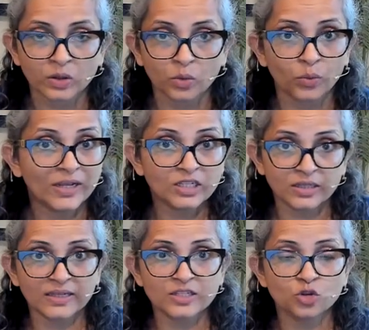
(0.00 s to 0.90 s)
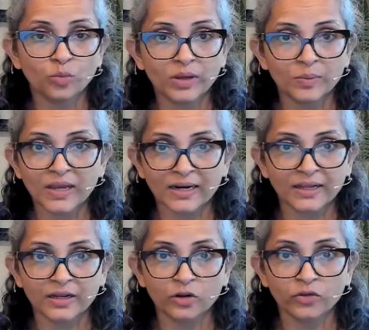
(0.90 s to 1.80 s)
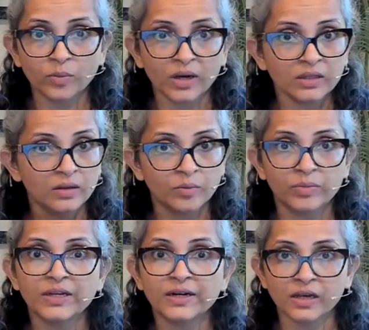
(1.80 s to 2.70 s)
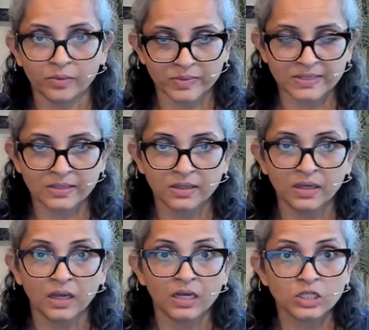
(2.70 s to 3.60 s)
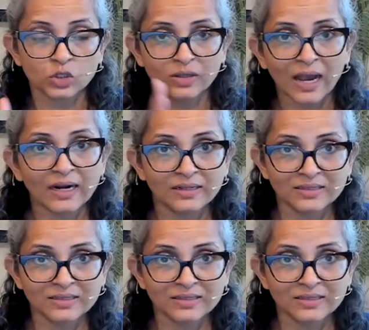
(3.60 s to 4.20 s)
When there is no baby at the end of the month, period comes. So that